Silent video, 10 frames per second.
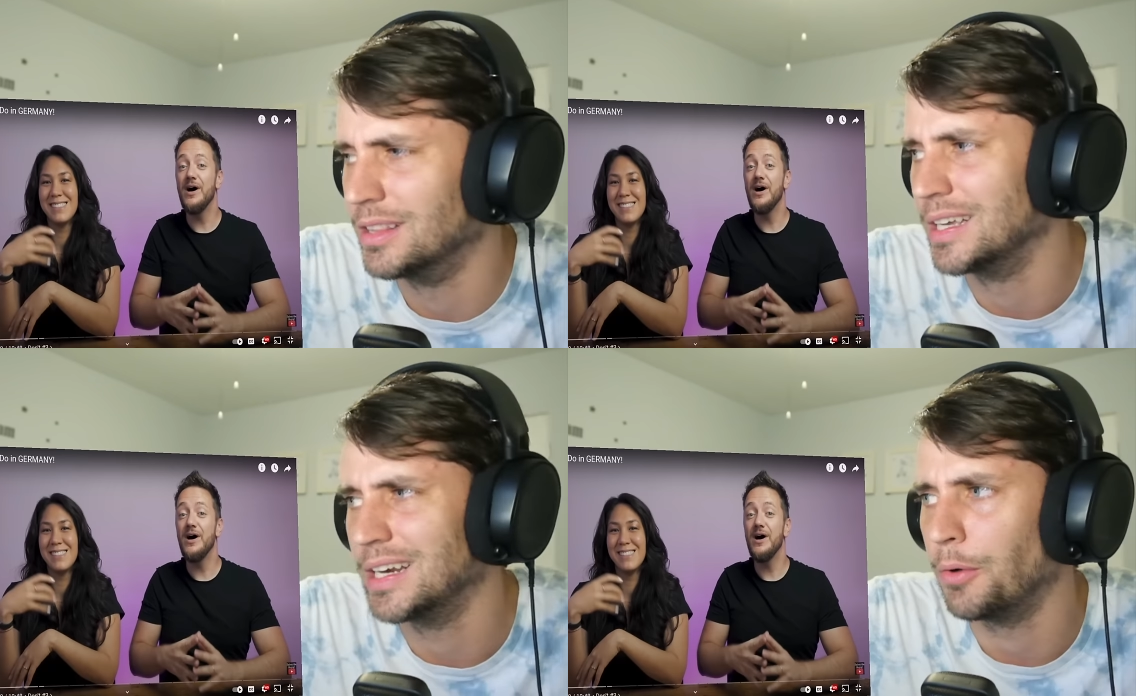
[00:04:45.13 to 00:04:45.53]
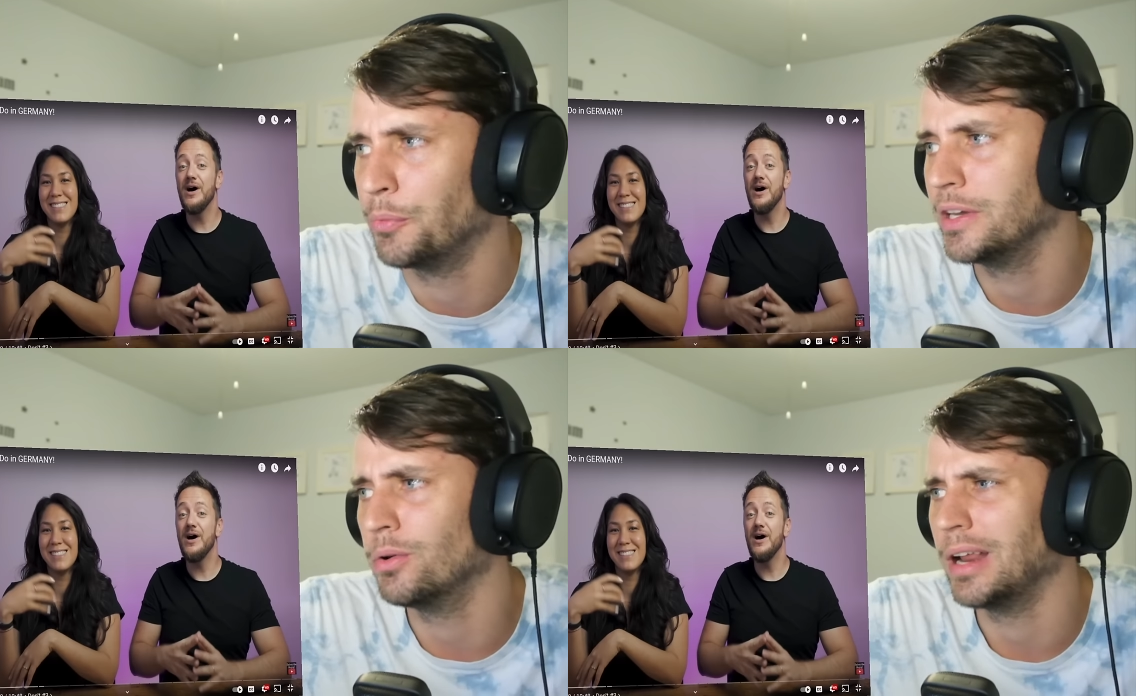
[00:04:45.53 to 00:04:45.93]
Speaker 1: lane. Now, we
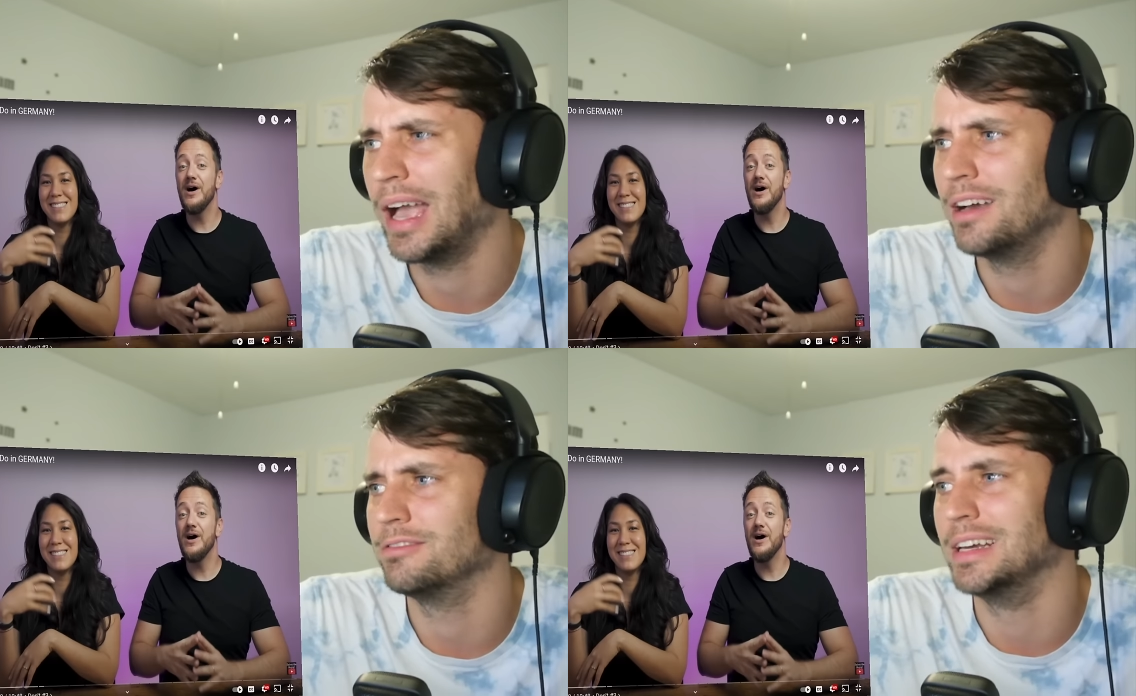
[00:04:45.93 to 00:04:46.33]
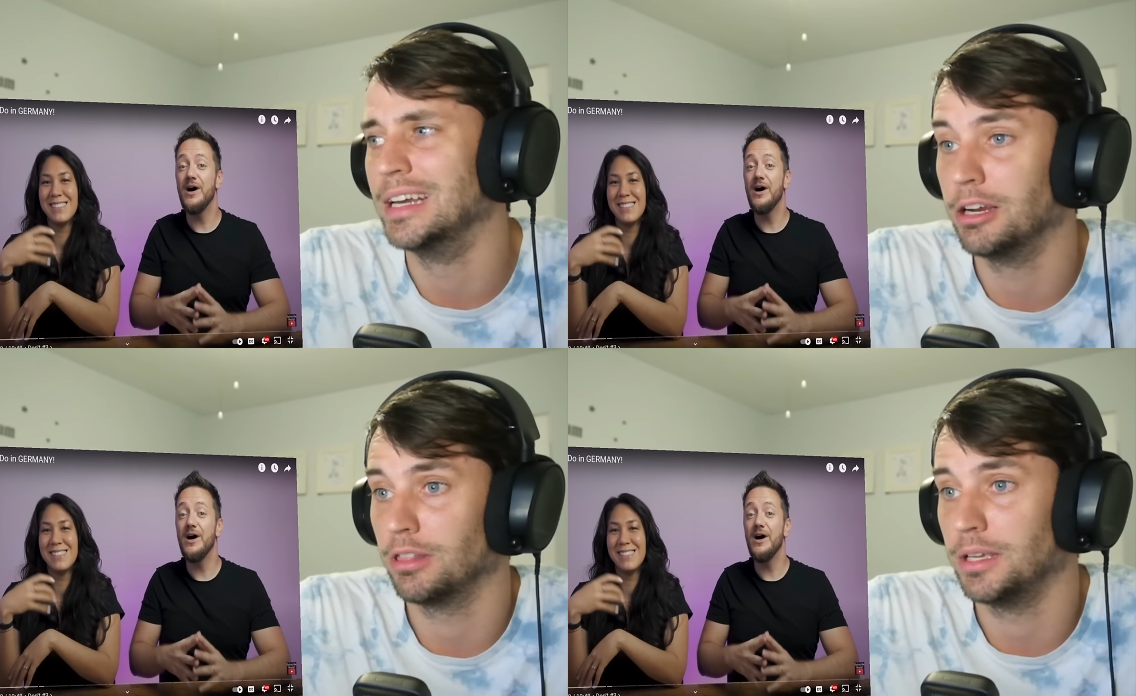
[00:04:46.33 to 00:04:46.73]
don't have
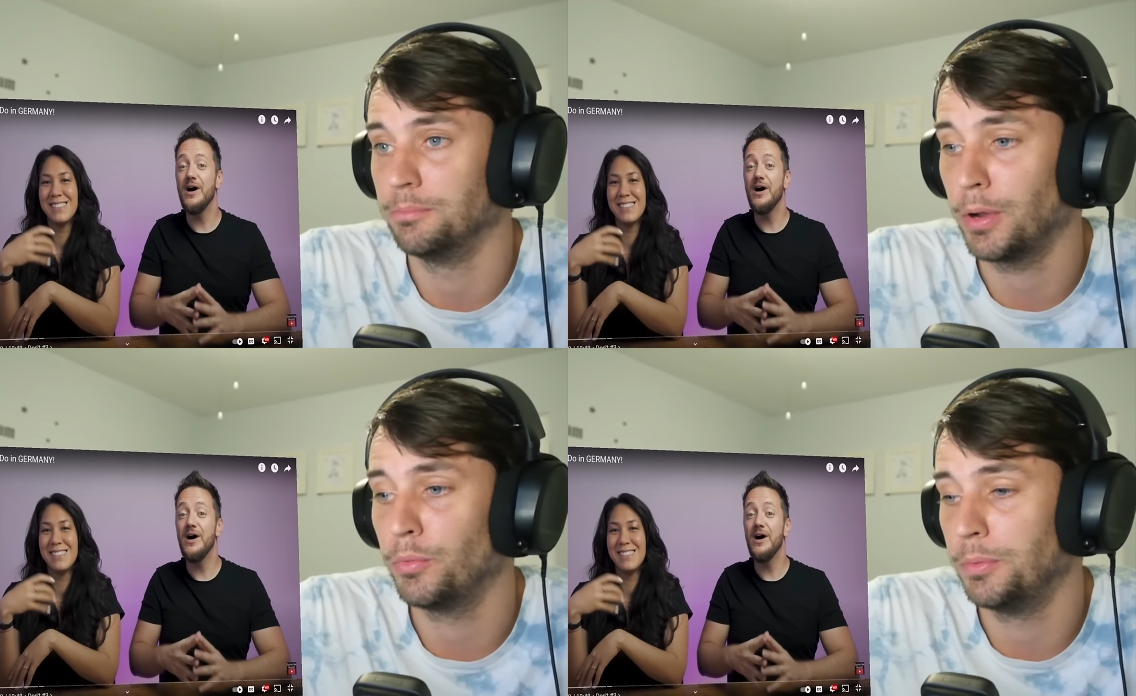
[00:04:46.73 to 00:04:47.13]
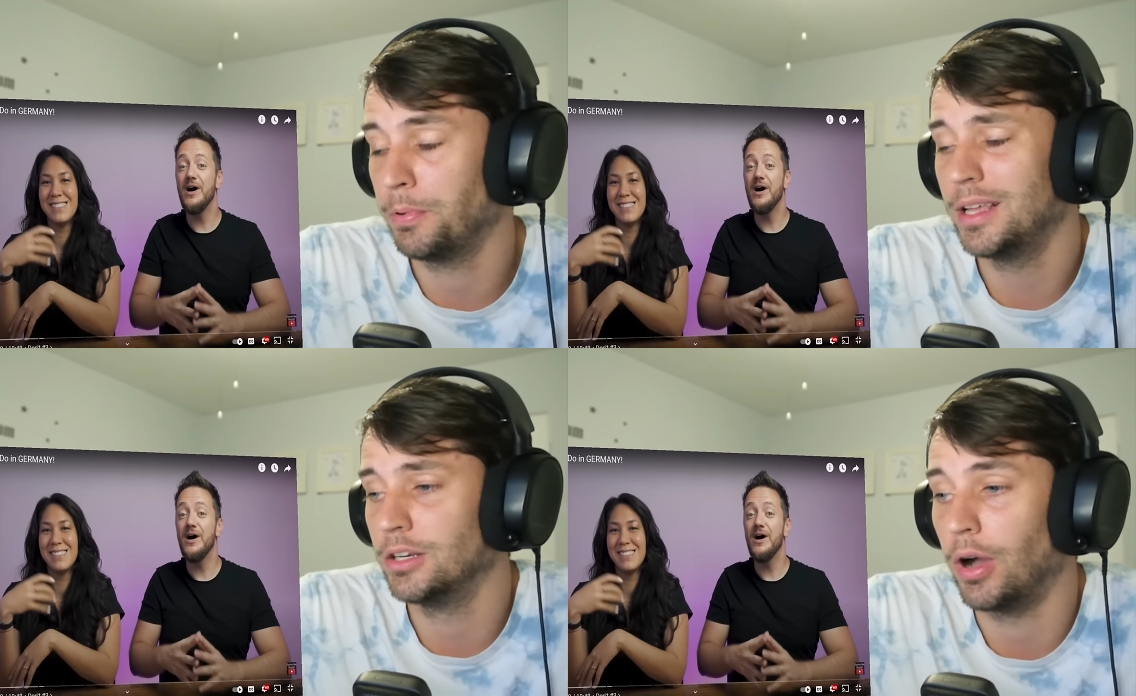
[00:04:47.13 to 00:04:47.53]
nearly, we probably
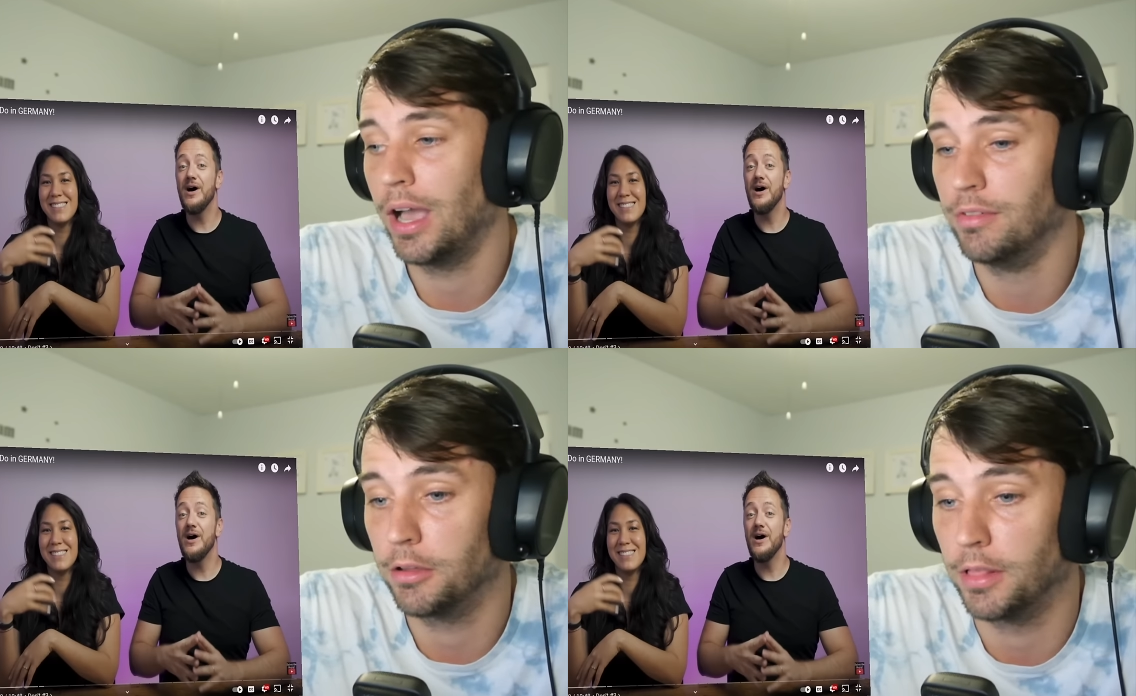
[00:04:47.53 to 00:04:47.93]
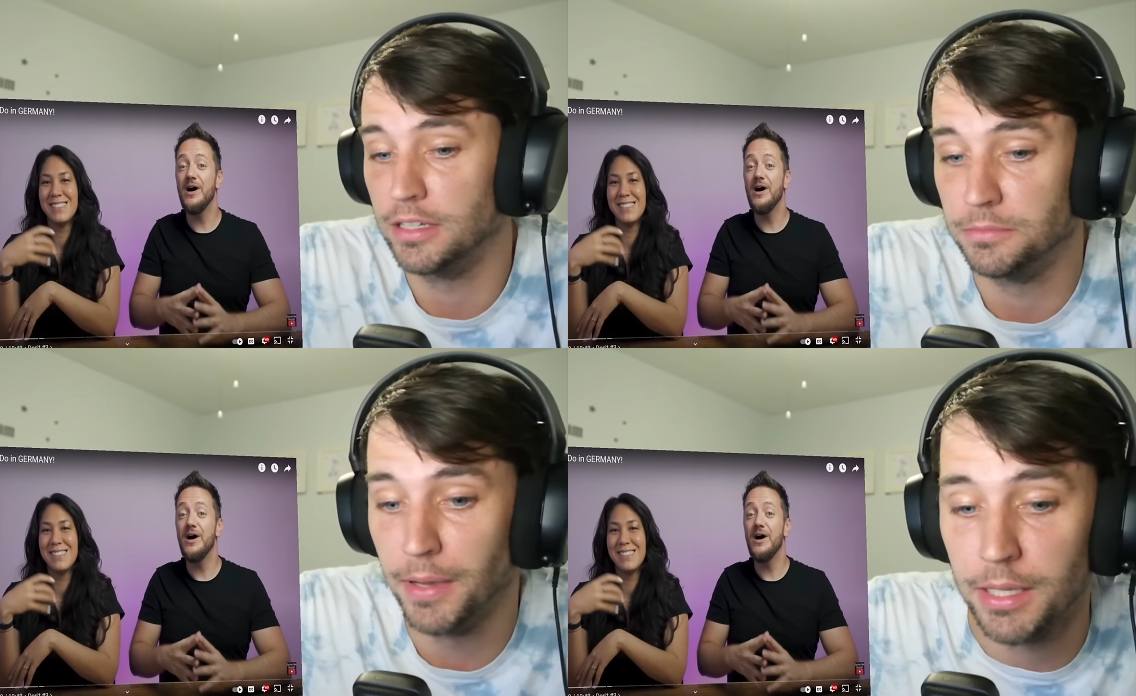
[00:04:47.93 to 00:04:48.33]
don't have nearly as
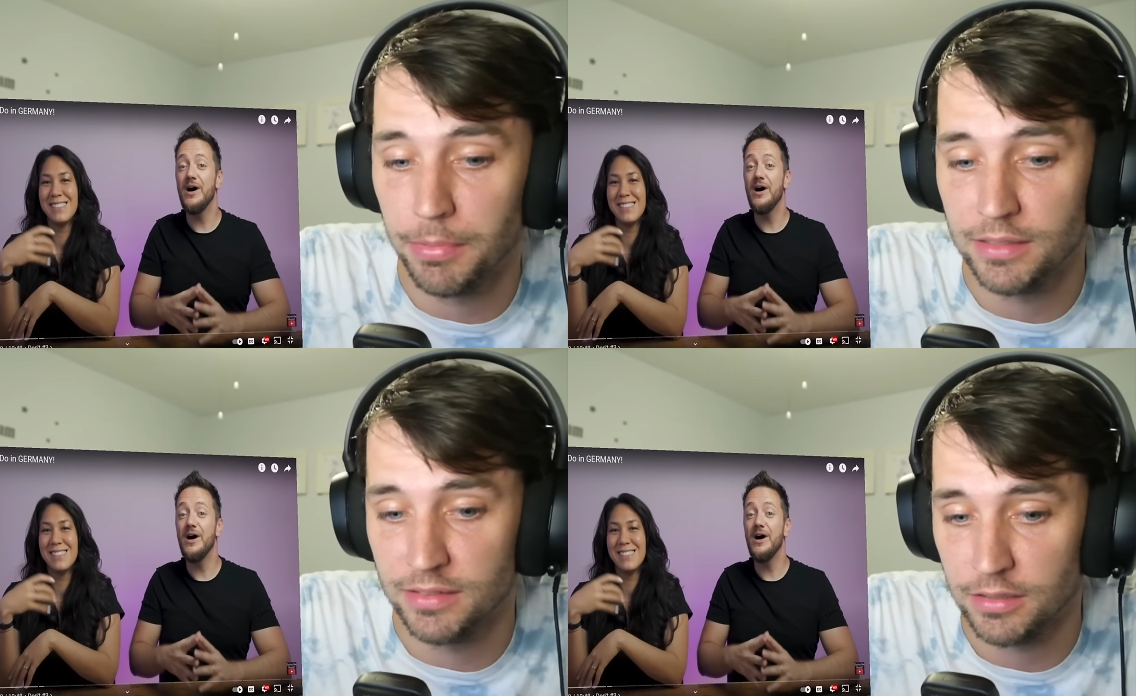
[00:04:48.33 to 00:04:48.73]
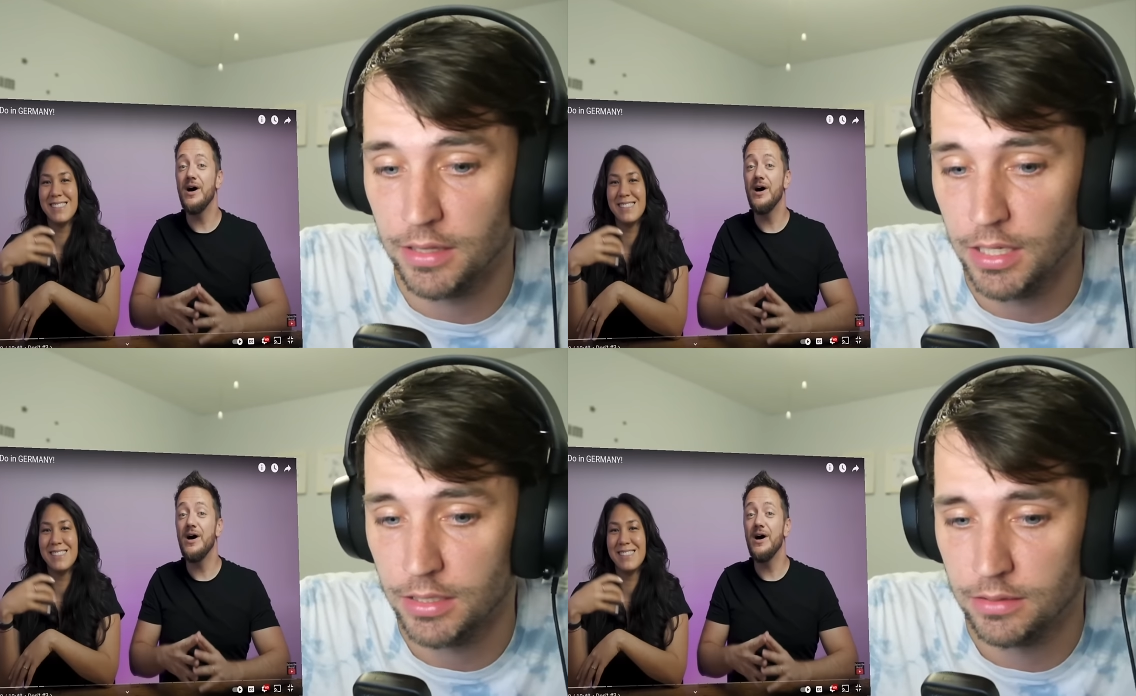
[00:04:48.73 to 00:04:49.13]
many bicycle
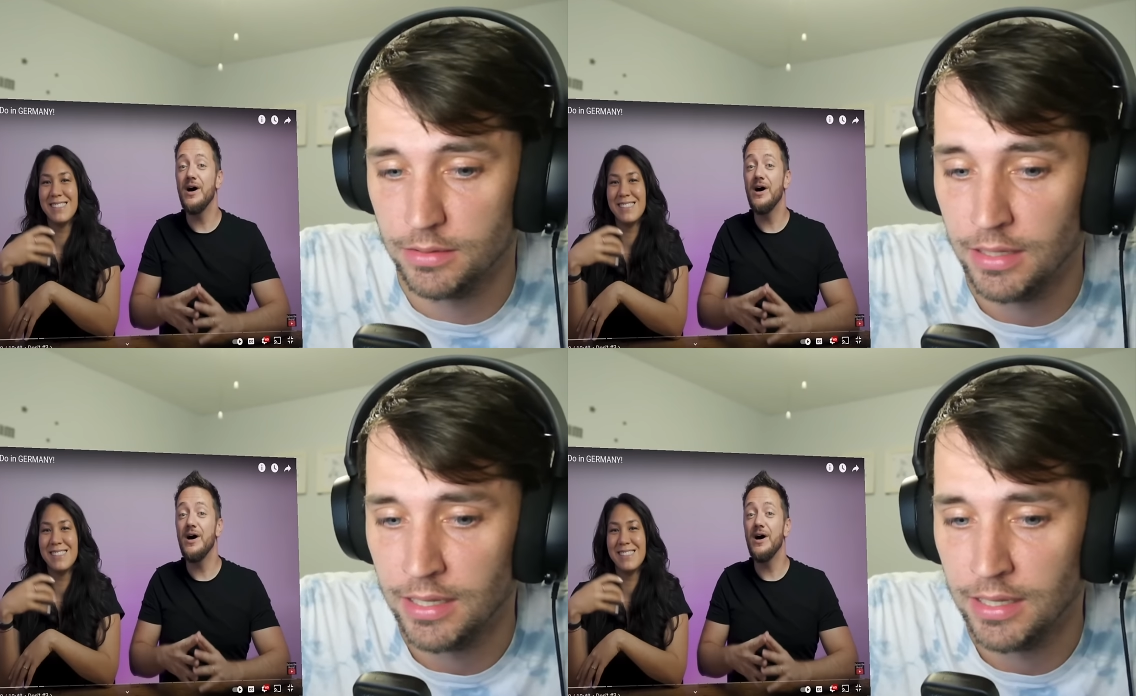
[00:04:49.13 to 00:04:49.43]
lanes,